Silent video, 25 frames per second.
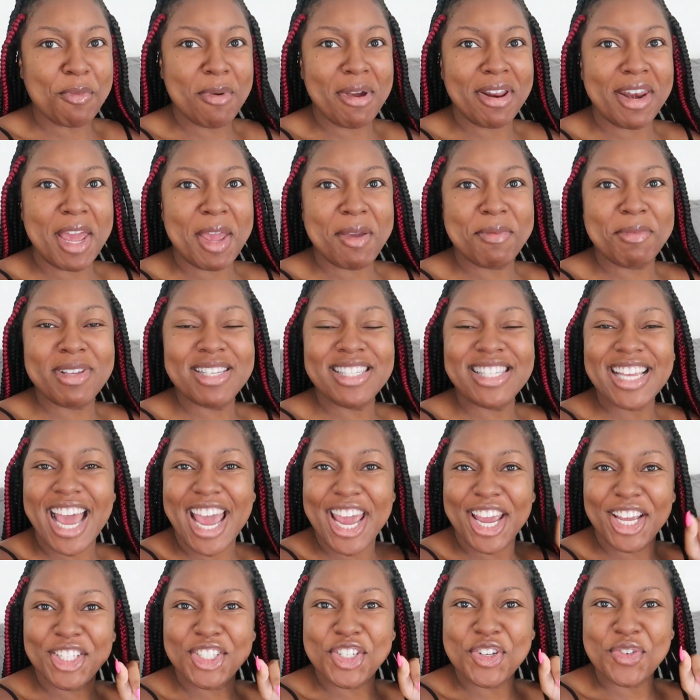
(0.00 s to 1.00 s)
My name is
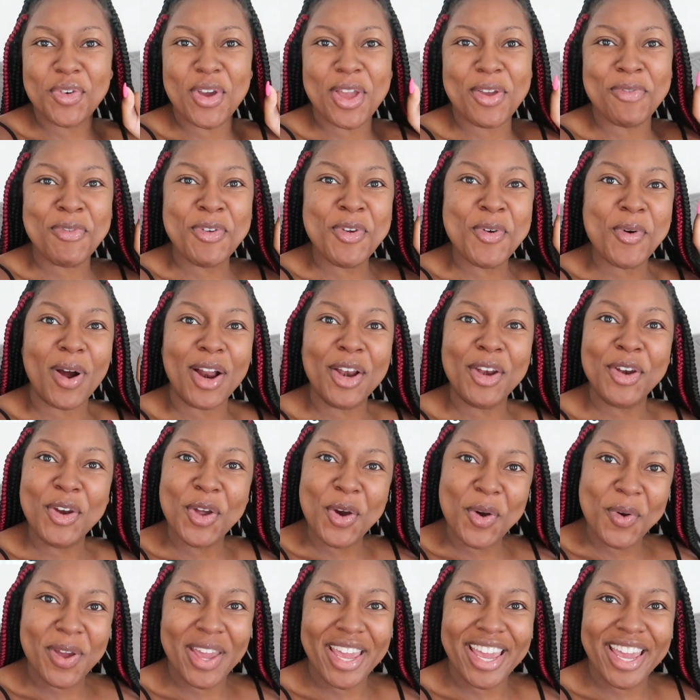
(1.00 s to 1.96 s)
Angel if you are new